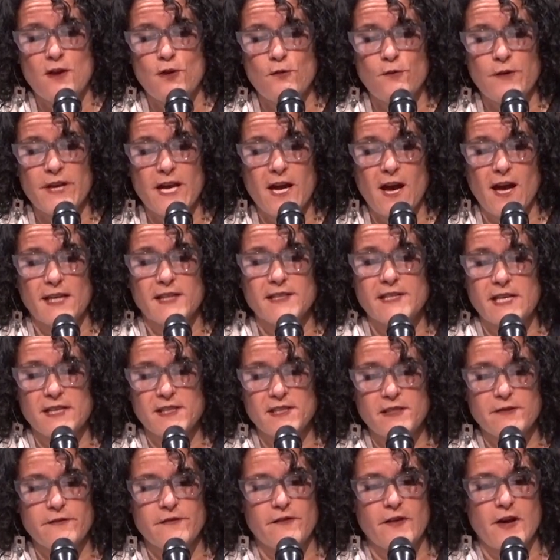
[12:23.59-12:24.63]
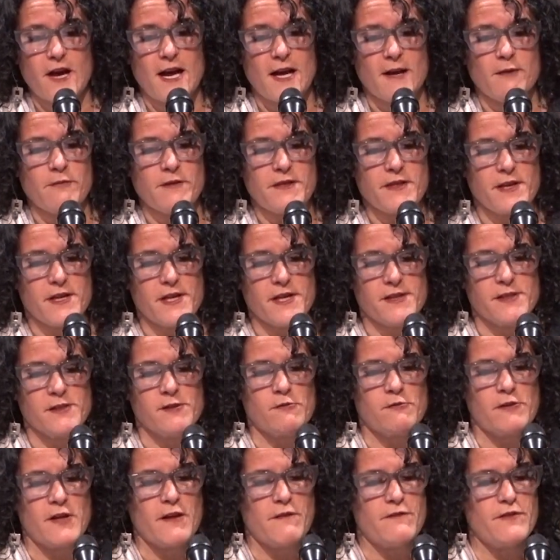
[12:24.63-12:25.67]
we identify with the
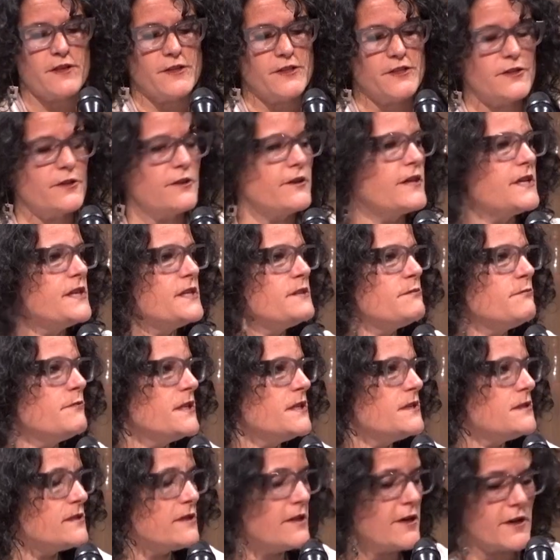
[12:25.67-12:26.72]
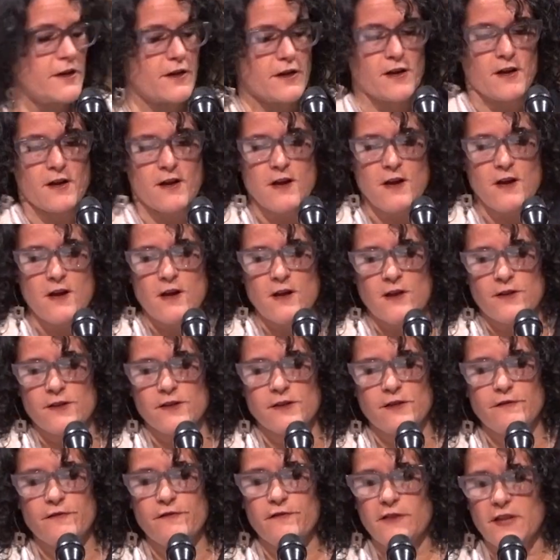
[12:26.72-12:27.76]
history of the journeys we took
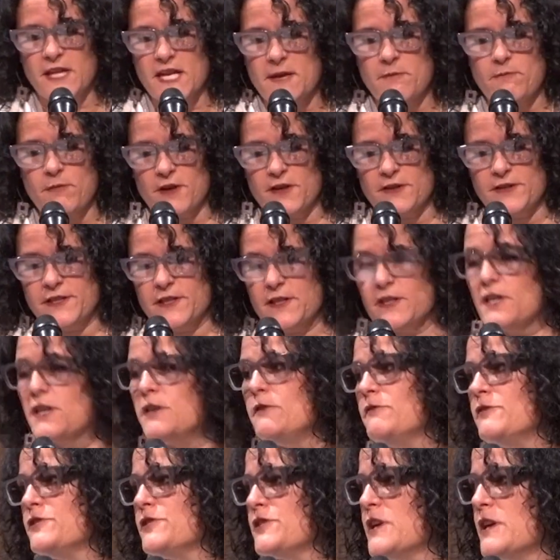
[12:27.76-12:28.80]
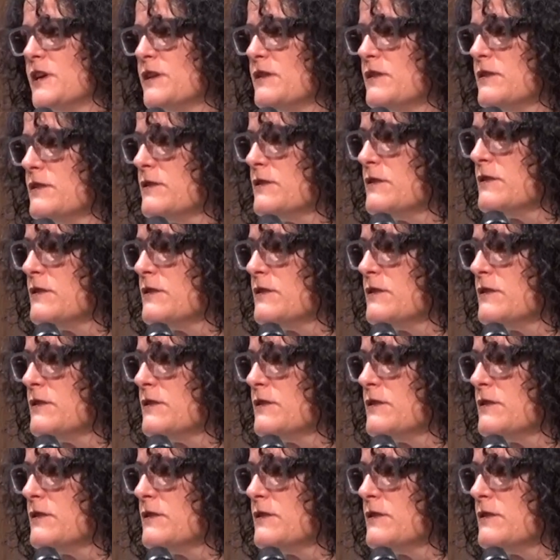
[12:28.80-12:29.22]
to flee persecution.